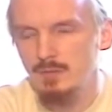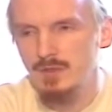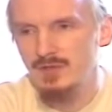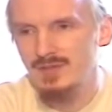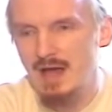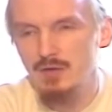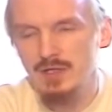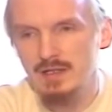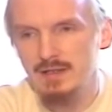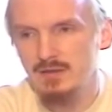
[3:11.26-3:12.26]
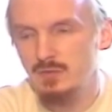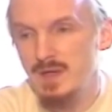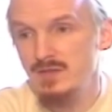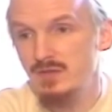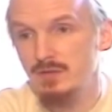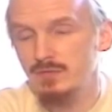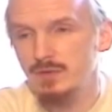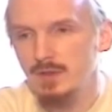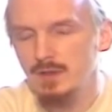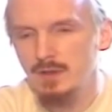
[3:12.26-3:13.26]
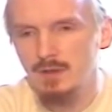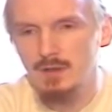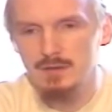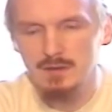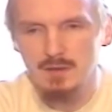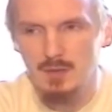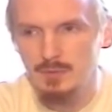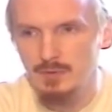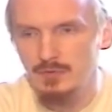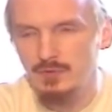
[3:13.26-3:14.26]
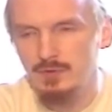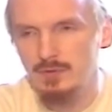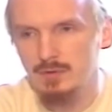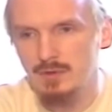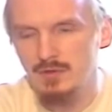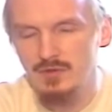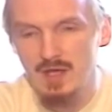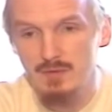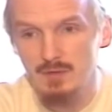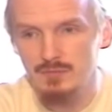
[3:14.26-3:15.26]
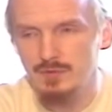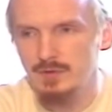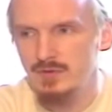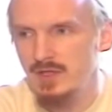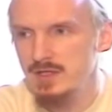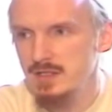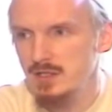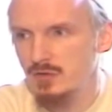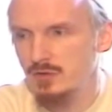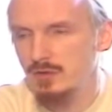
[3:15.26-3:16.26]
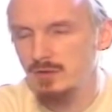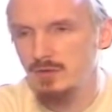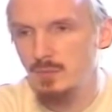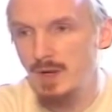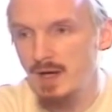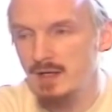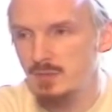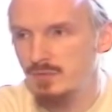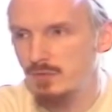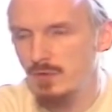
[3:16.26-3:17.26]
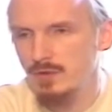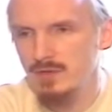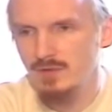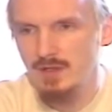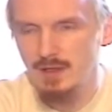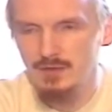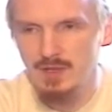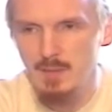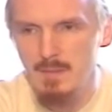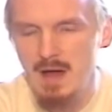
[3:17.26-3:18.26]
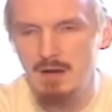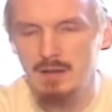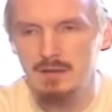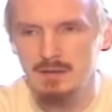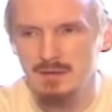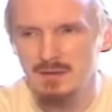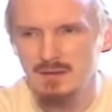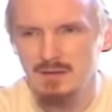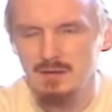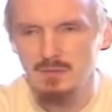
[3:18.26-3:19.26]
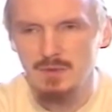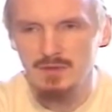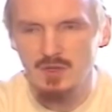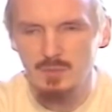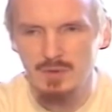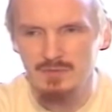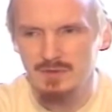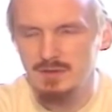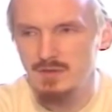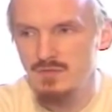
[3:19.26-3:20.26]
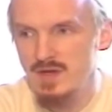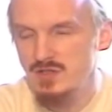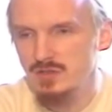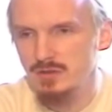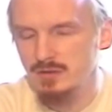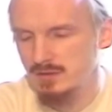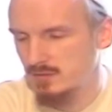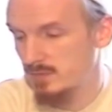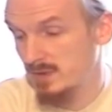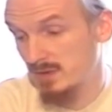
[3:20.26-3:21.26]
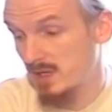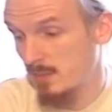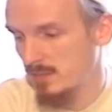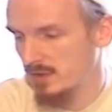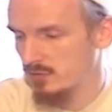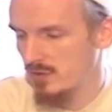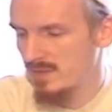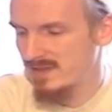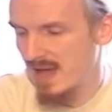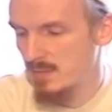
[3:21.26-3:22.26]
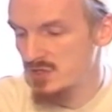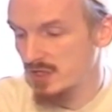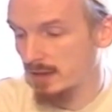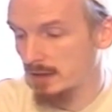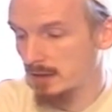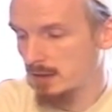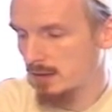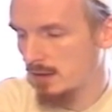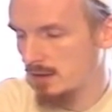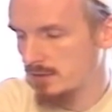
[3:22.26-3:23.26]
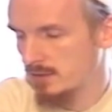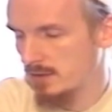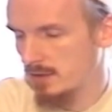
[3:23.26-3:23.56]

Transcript: but astoundingly expensive, and young couples can save up for 10 years to buy it before they're even allowed to get married. One example of a convention that has become extremely damaging and